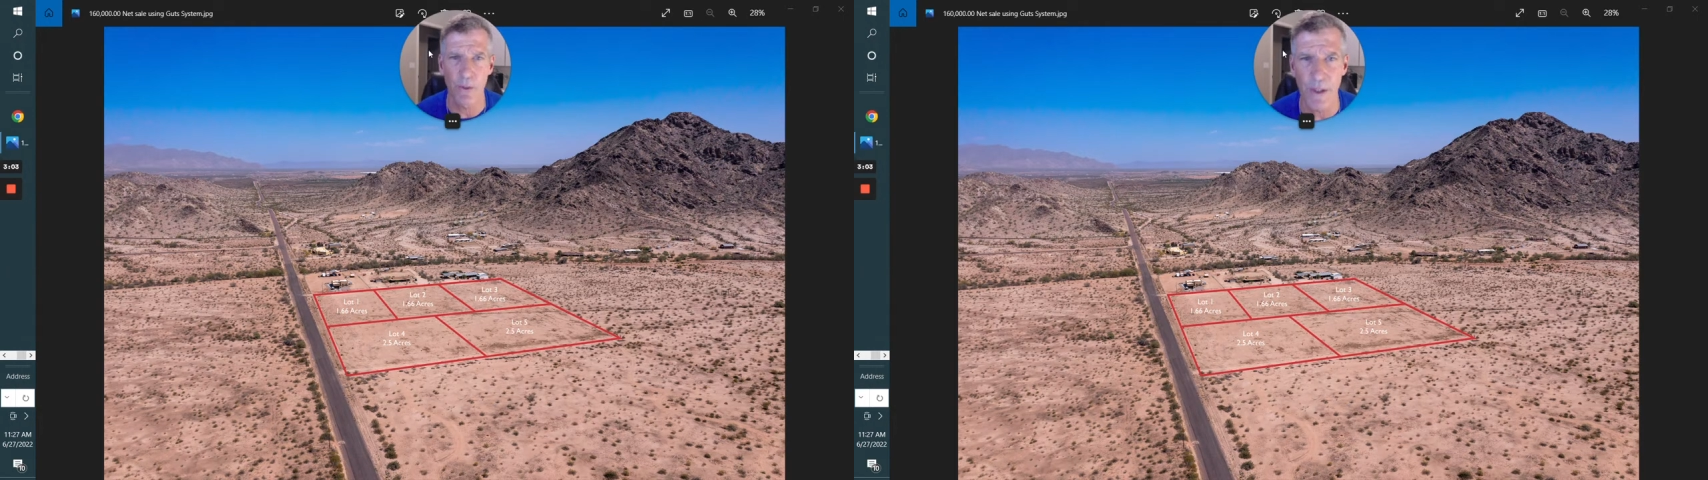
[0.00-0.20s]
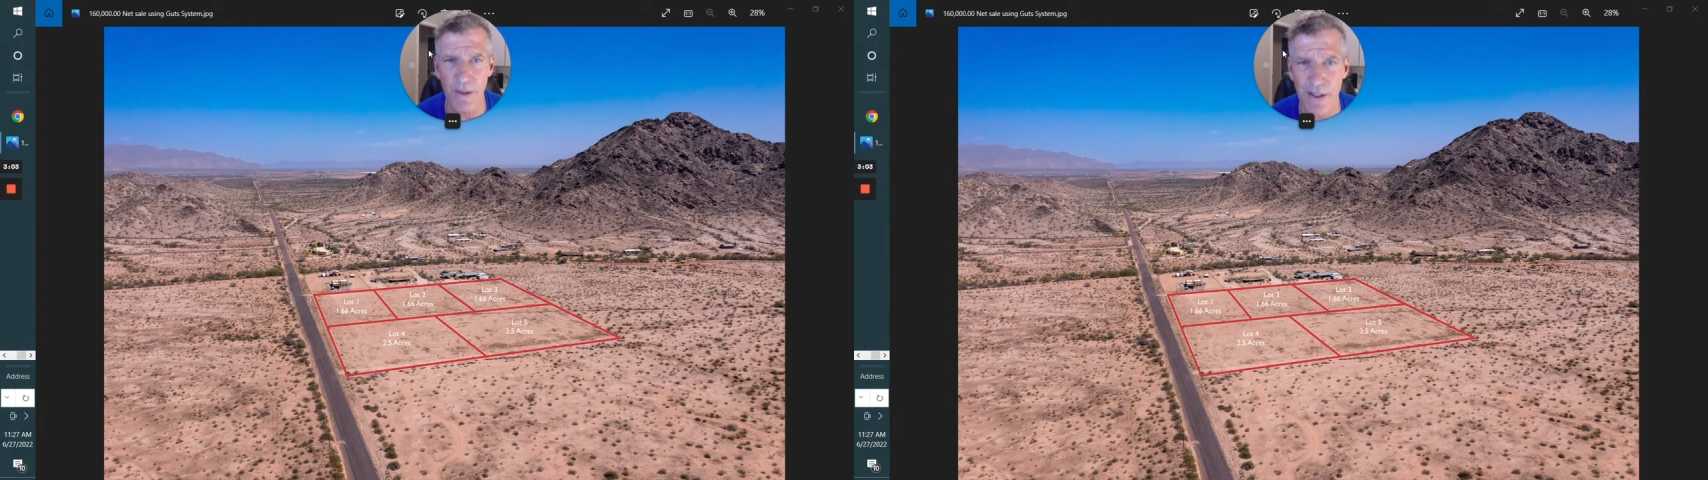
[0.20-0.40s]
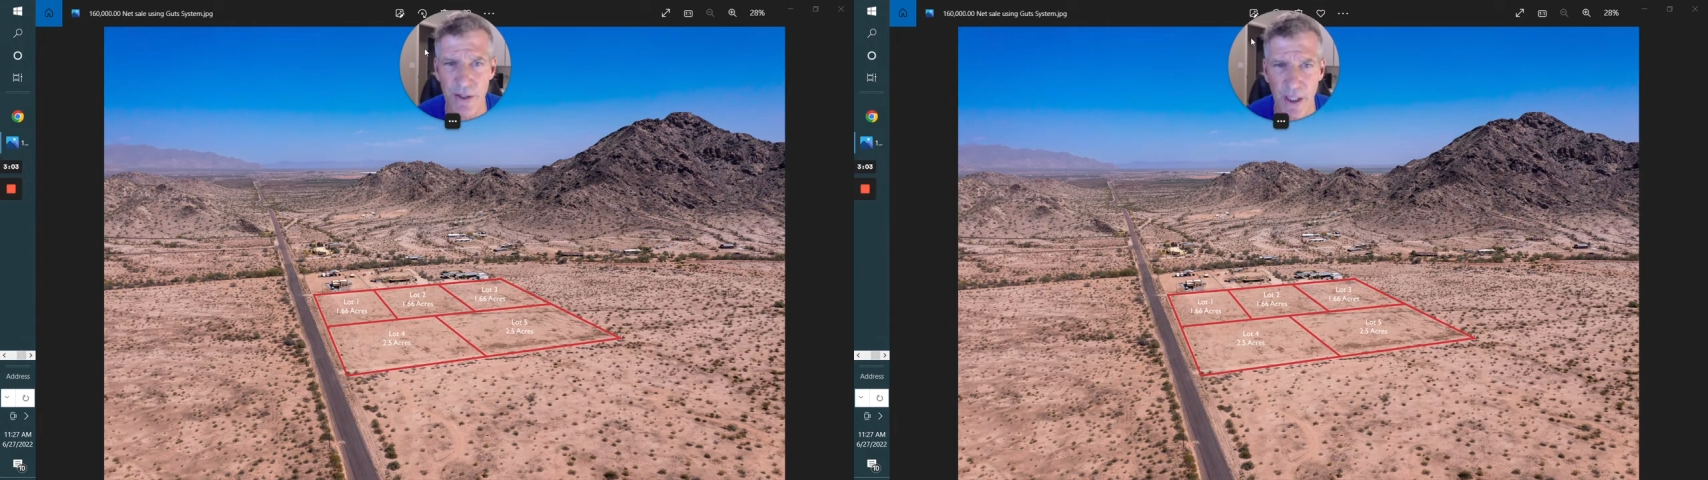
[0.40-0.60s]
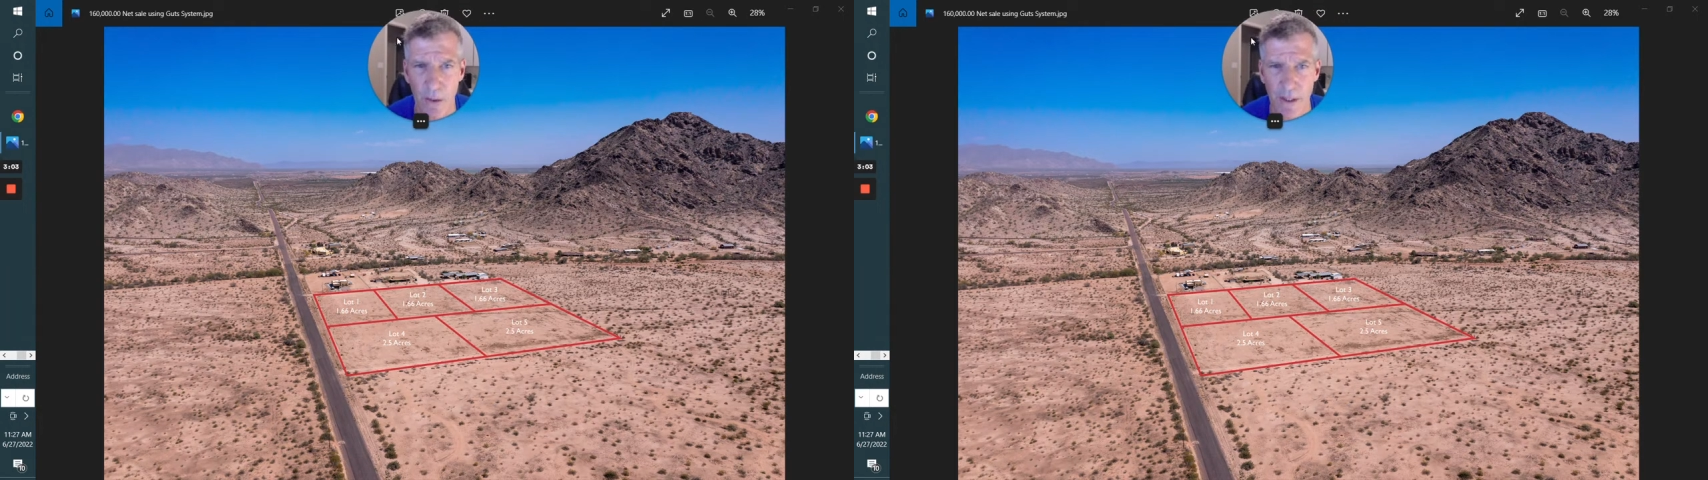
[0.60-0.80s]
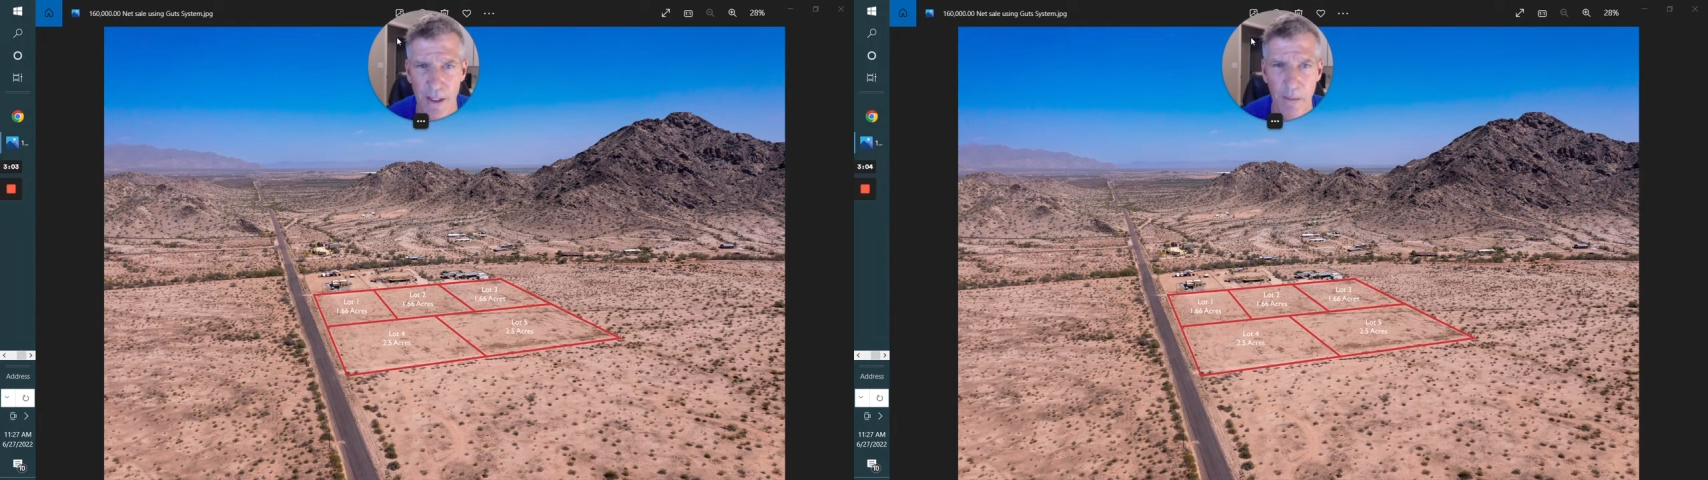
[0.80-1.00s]
we don't need to
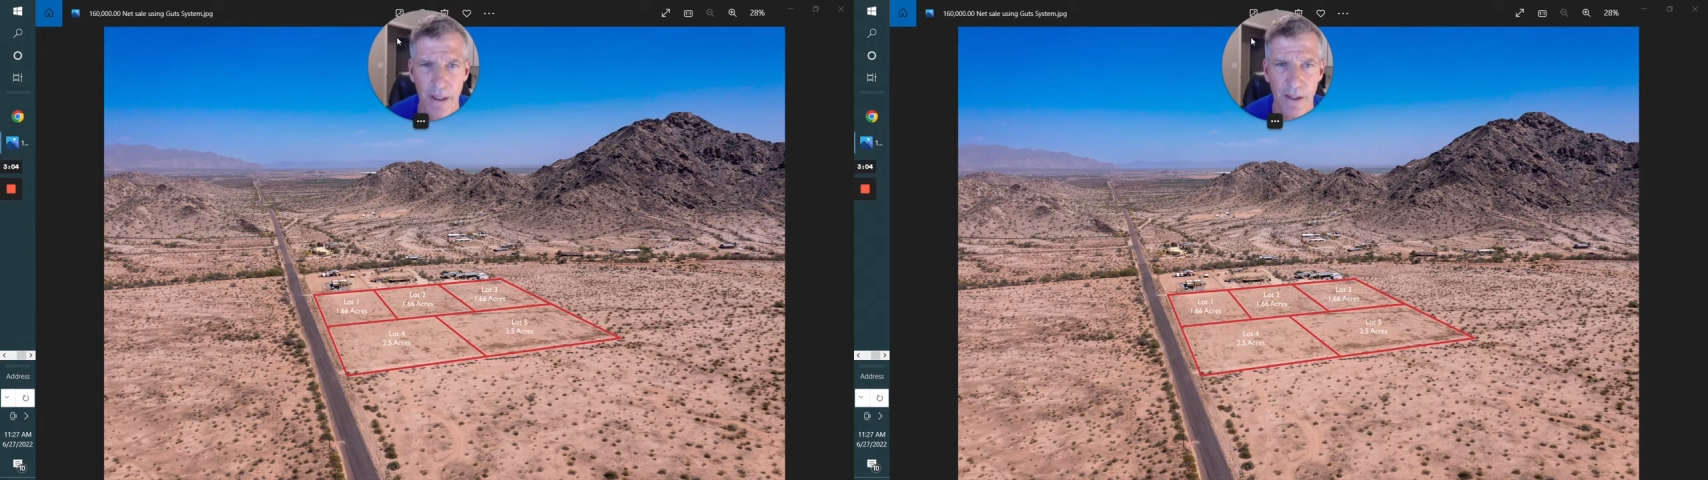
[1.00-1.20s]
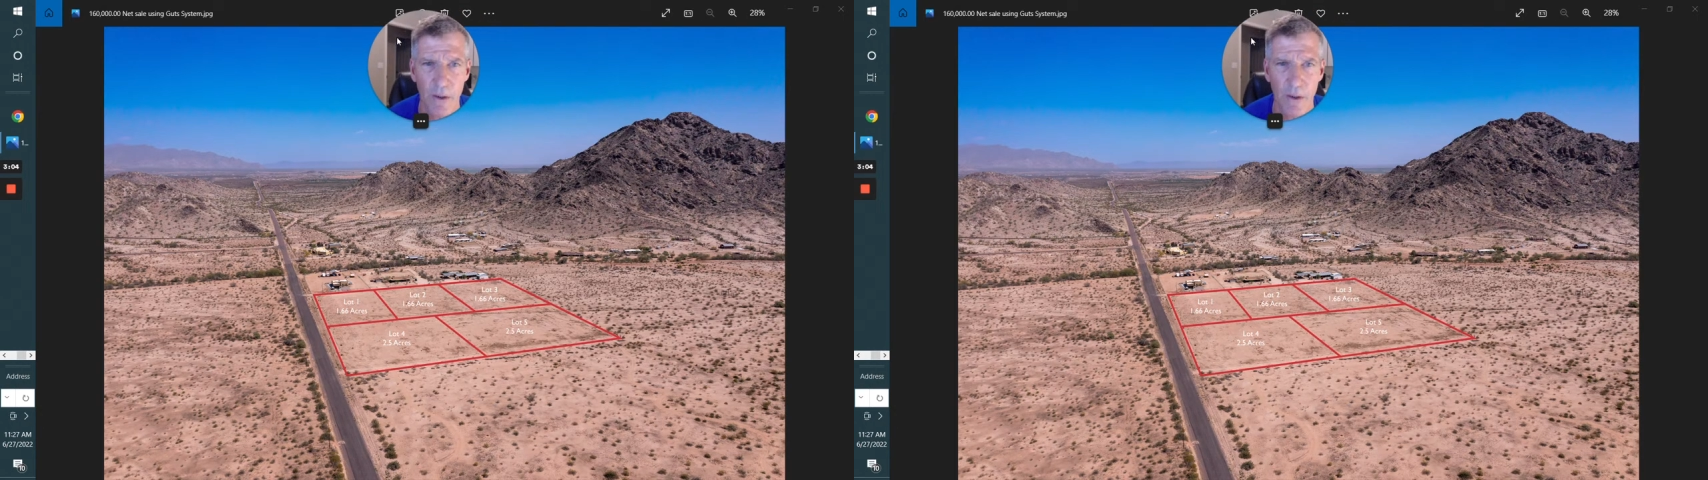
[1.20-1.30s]
share with anybody,